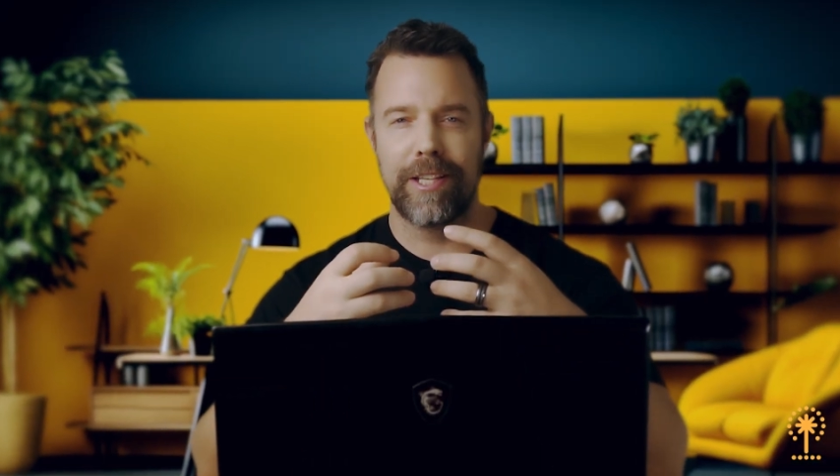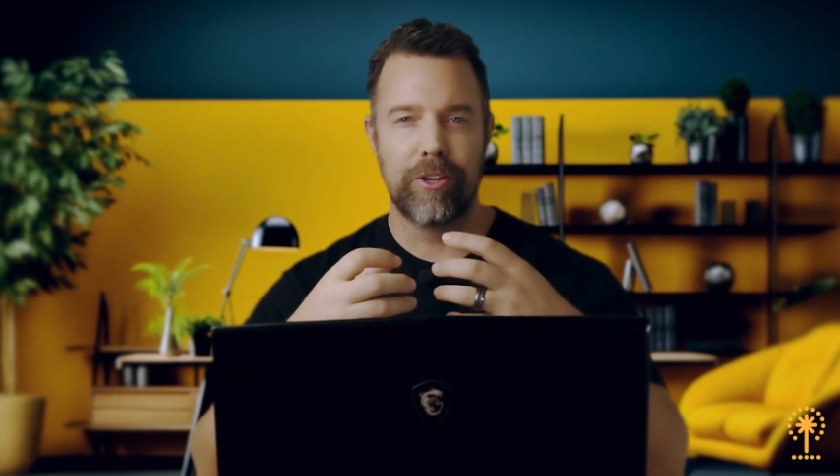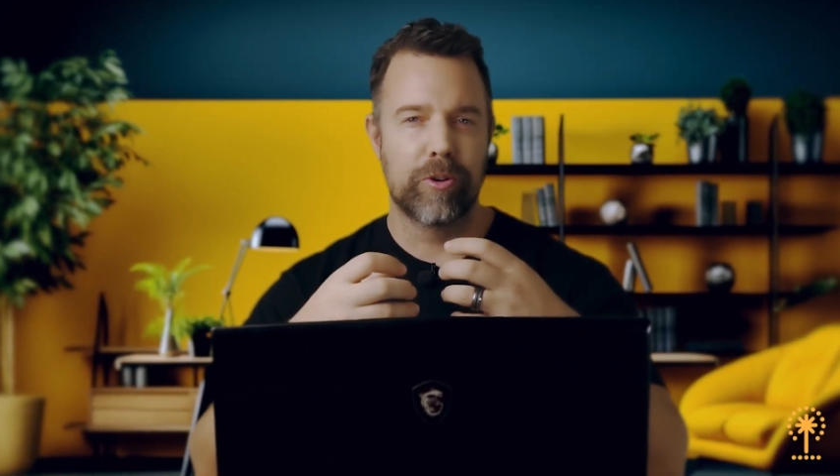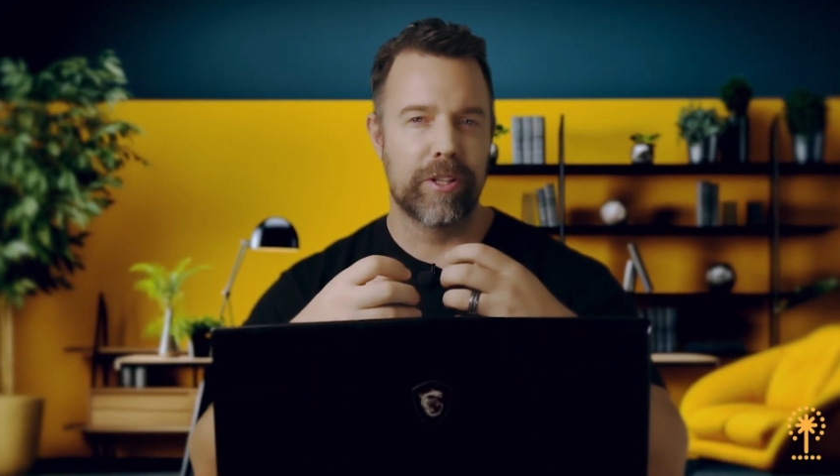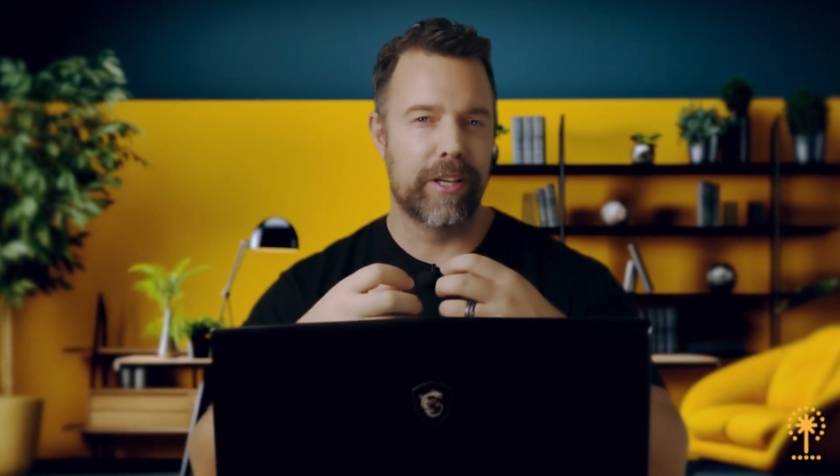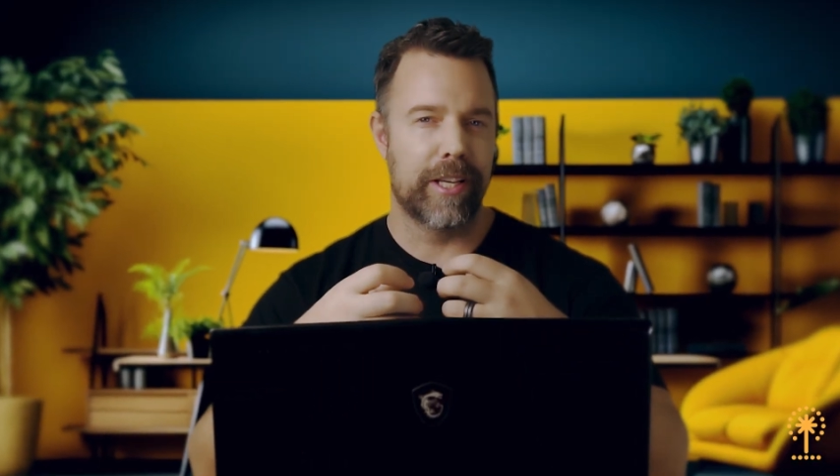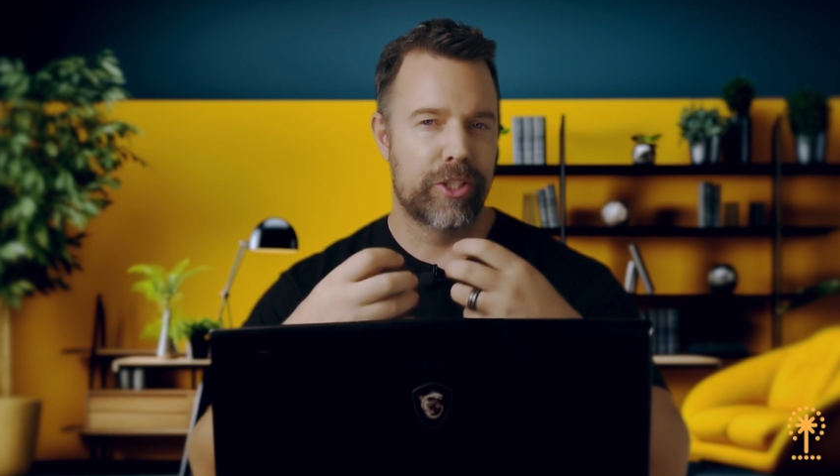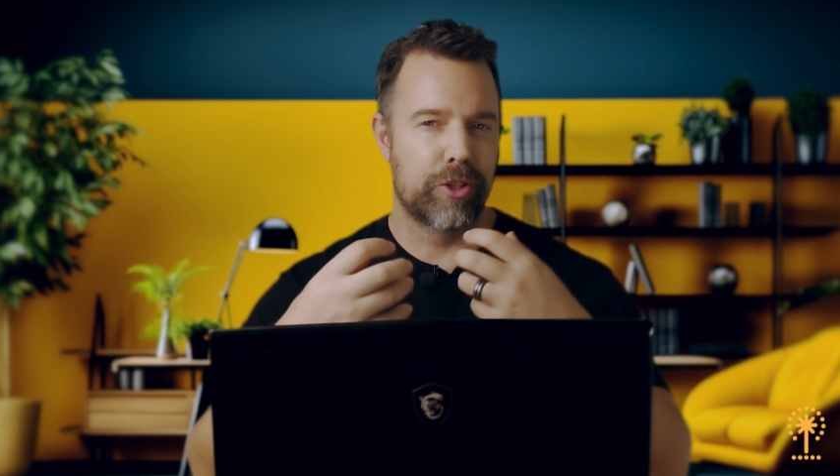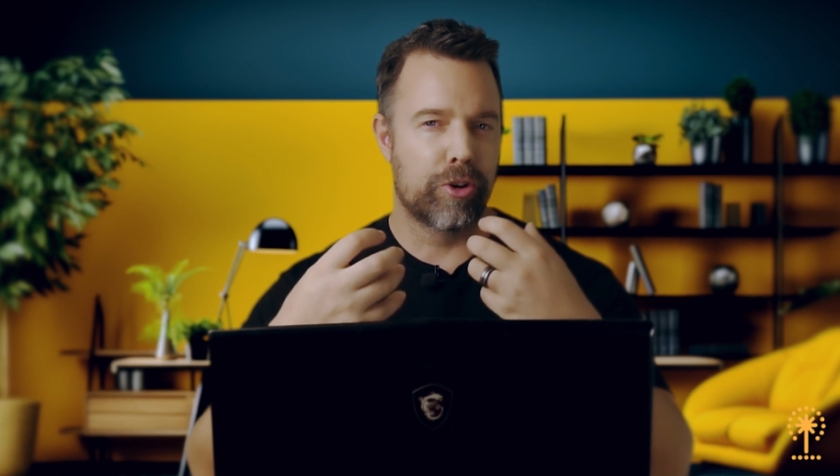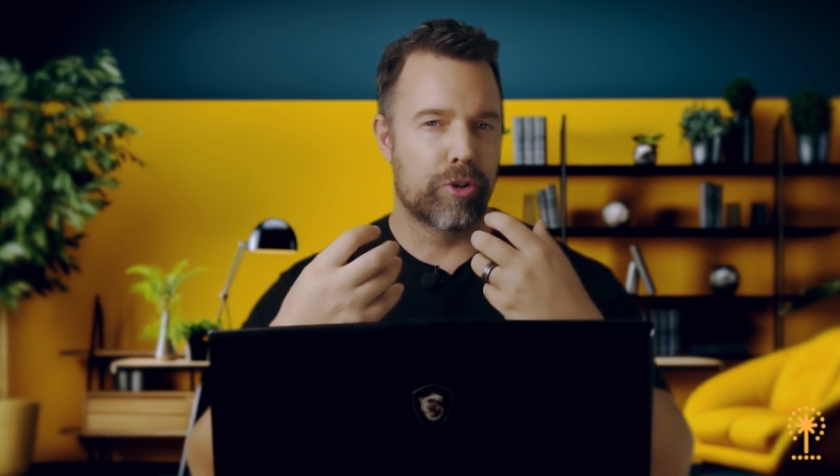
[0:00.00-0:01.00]
in order
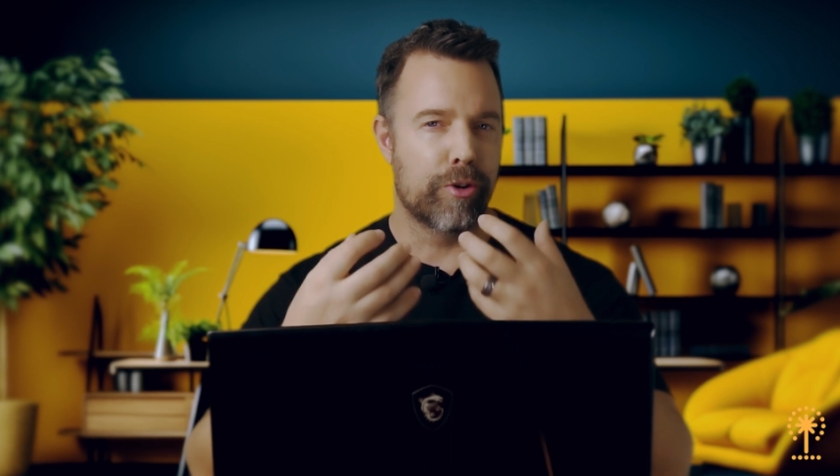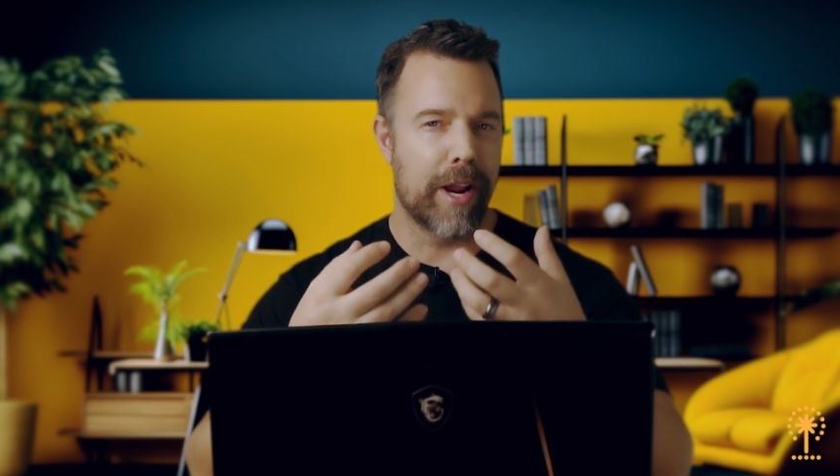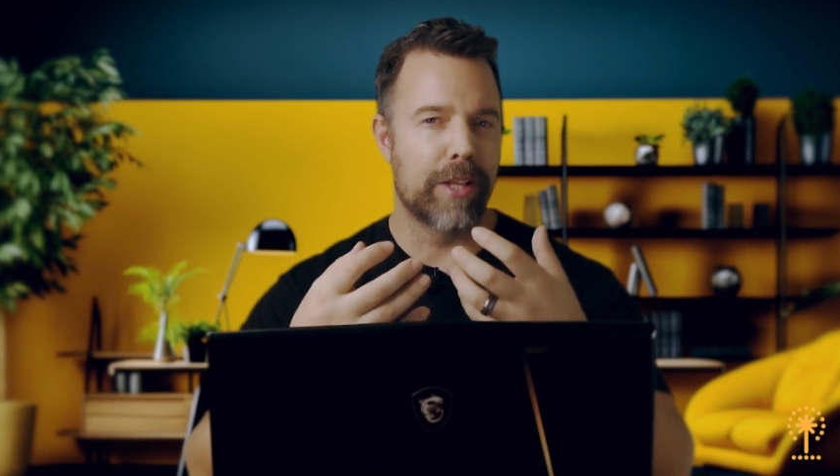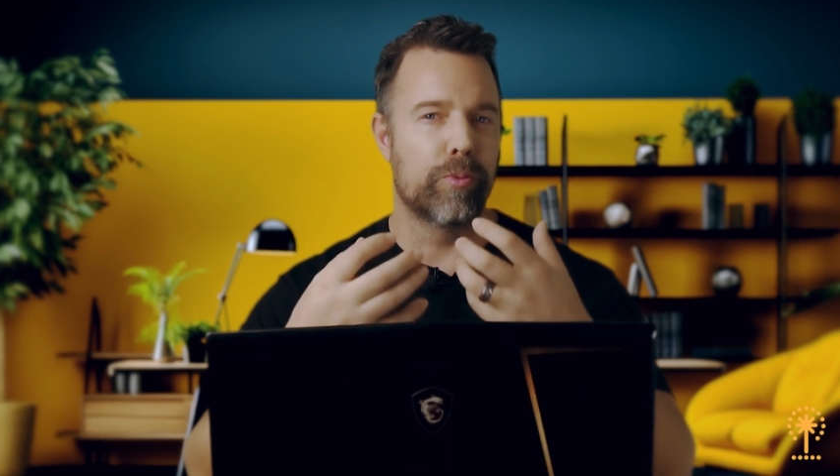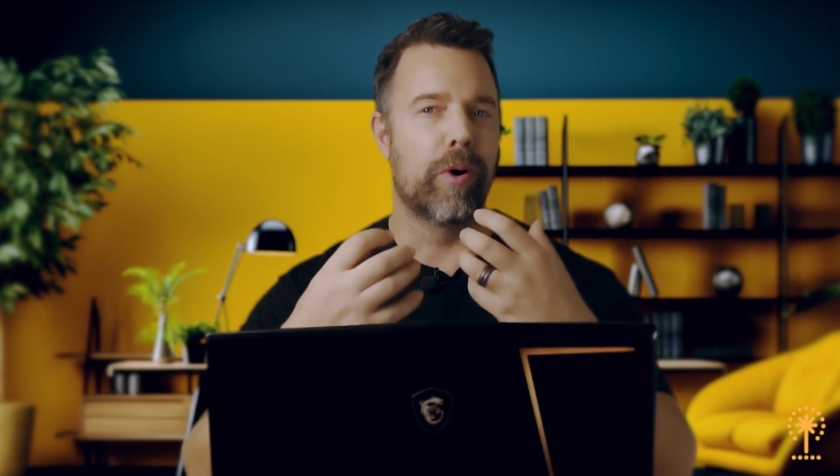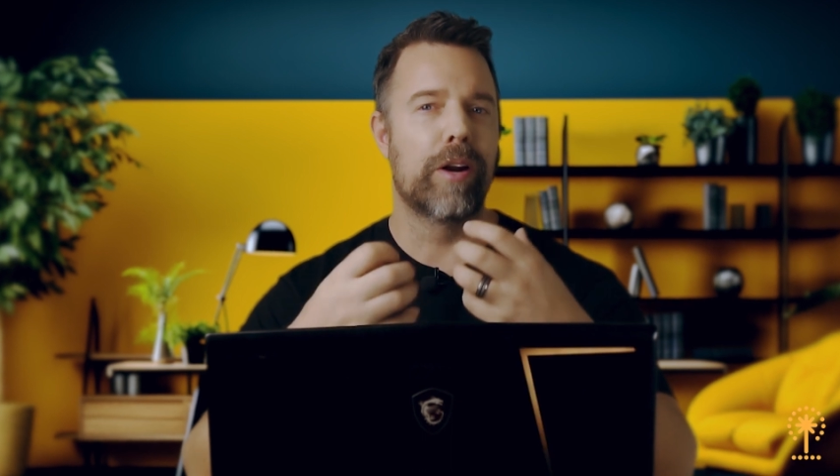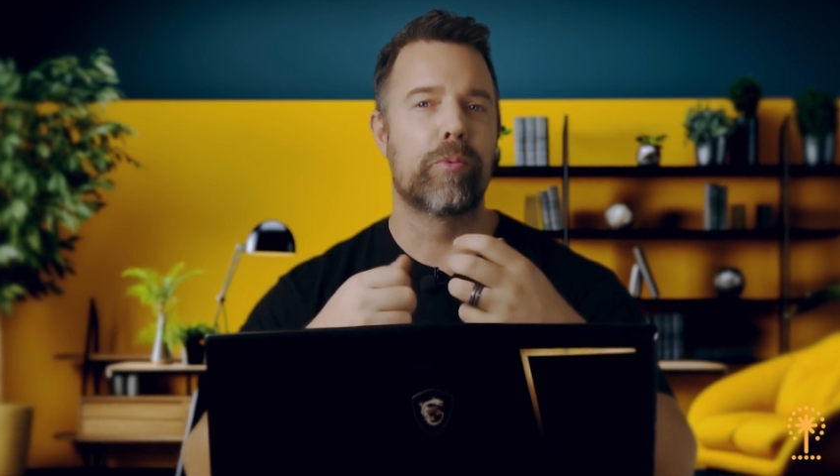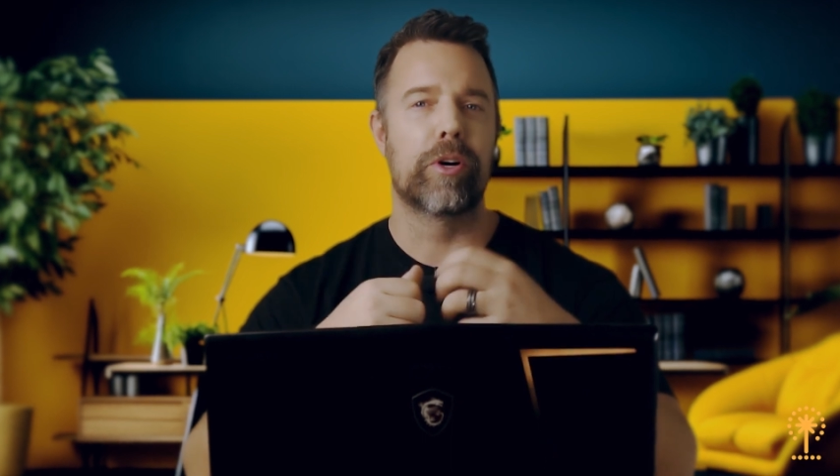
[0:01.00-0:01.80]
is to create one